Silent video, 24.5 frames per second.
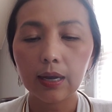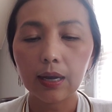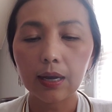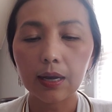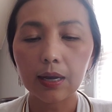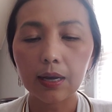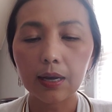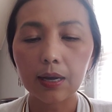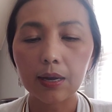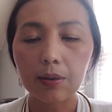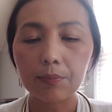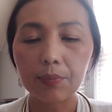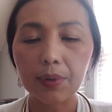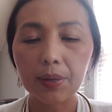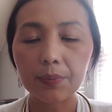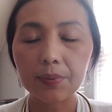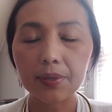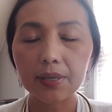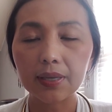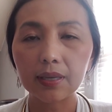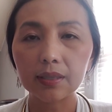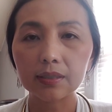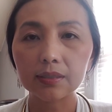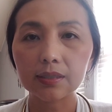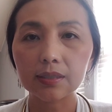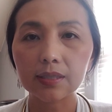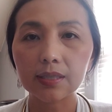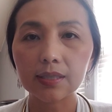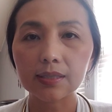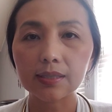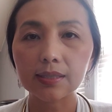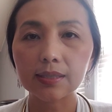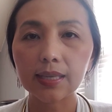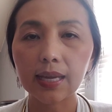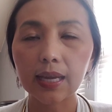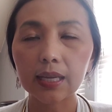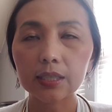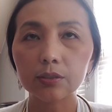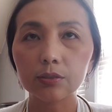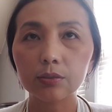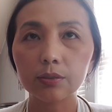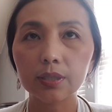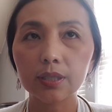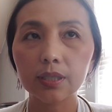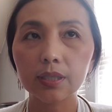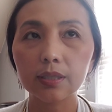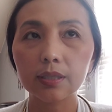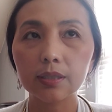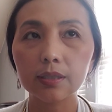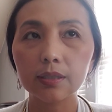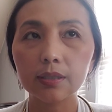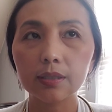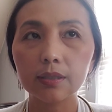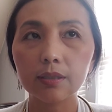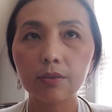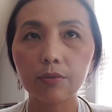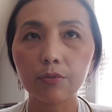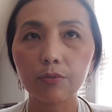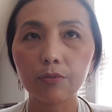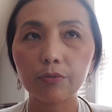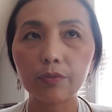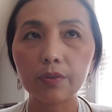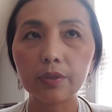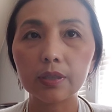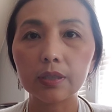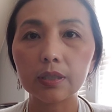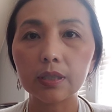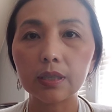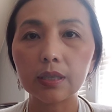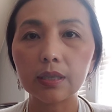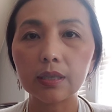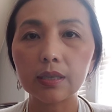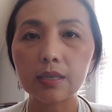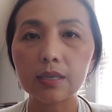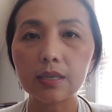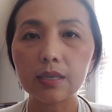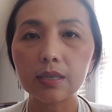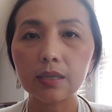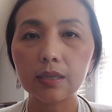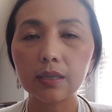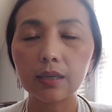maybe it's an exaggerated feeling